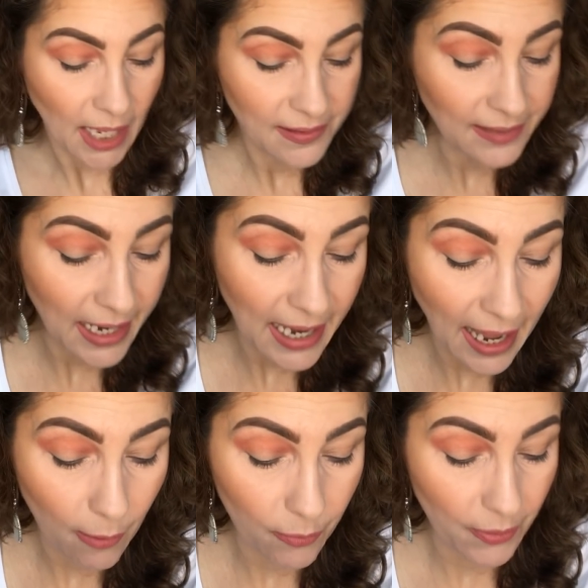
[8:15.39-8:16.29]
say
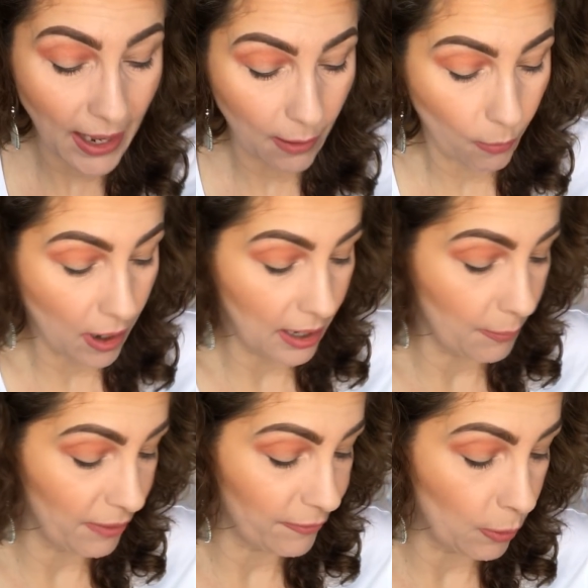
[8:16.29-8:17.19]
how that one
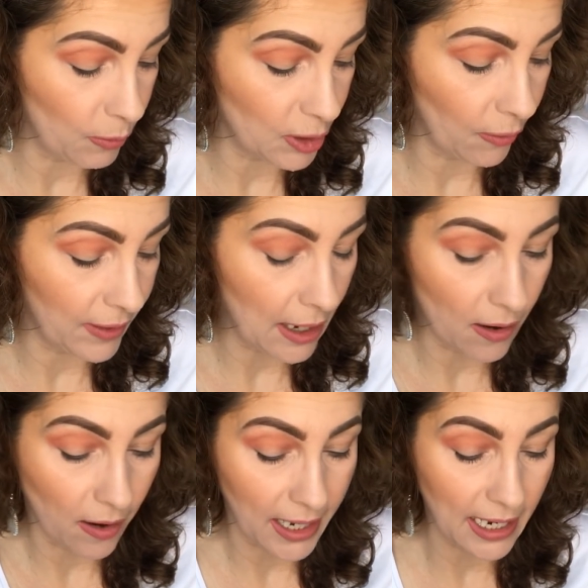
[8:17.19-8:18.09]
performed on the
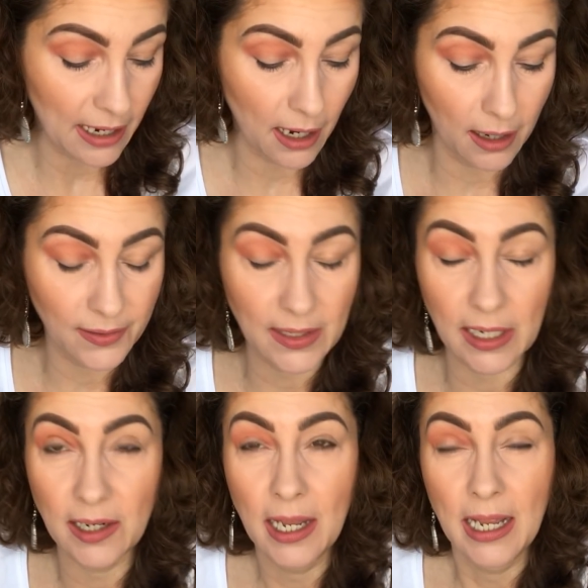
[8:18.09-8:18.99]
eye and lasted,